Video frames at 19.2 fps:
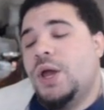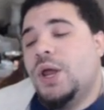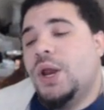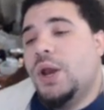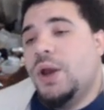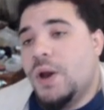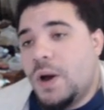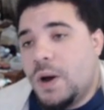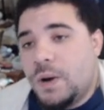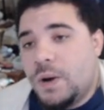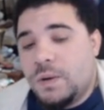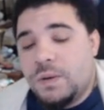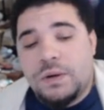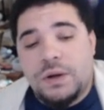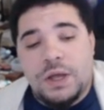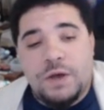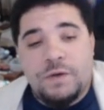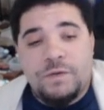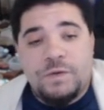No.
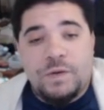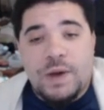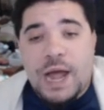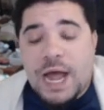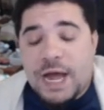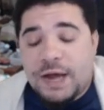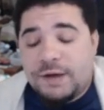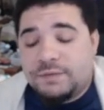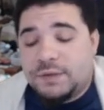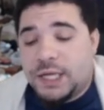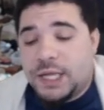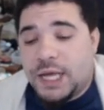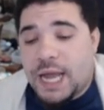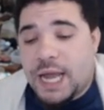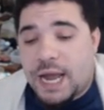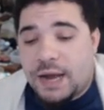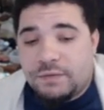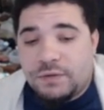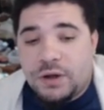If you have Lady
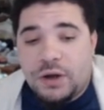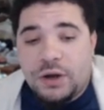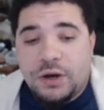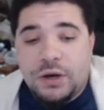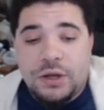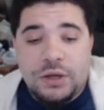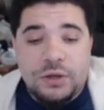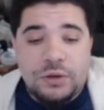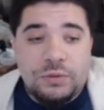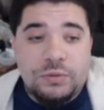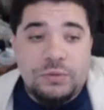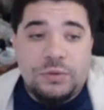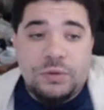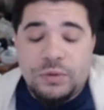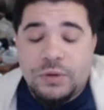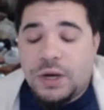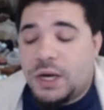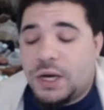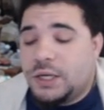Avalon, you
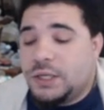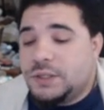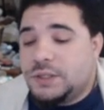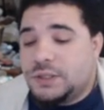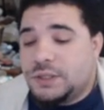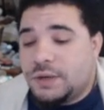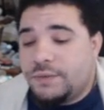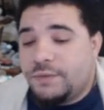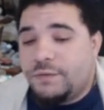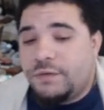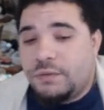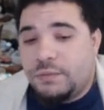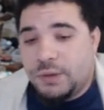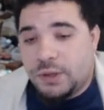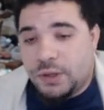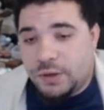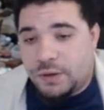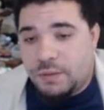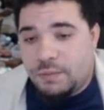do not need to summon for
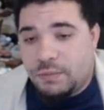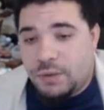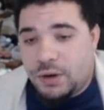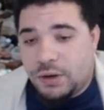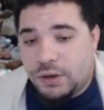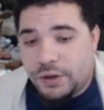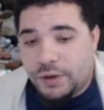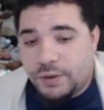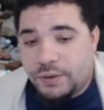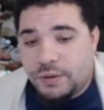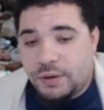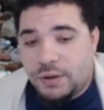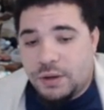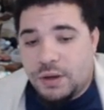Merlin.